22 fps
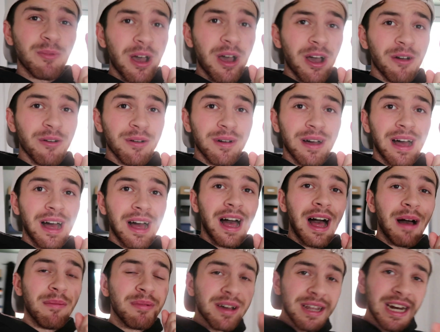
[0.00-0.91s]
well,
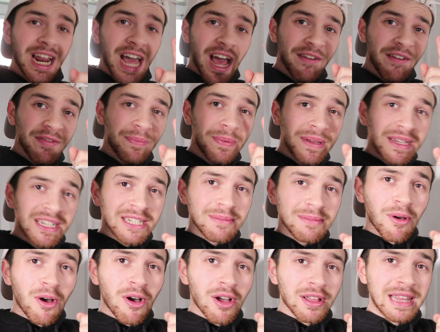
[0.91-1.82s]
I'm going to have to be
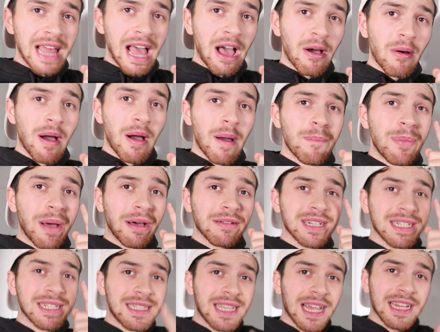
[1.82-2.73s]
smart now
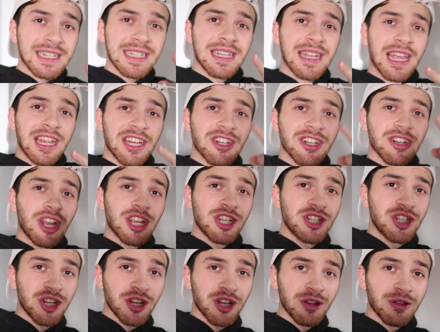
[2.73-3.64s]
about the destination I
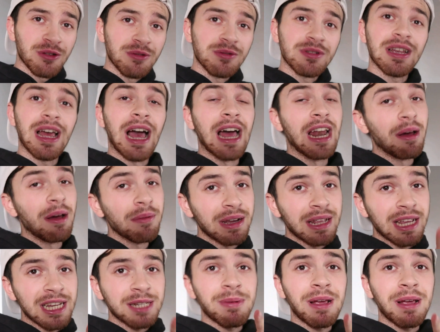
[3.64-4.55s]
choose. And I'm
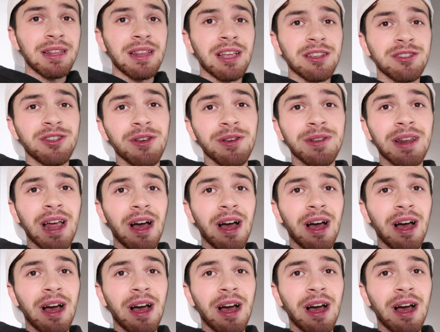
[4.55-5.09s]
going to explain that to you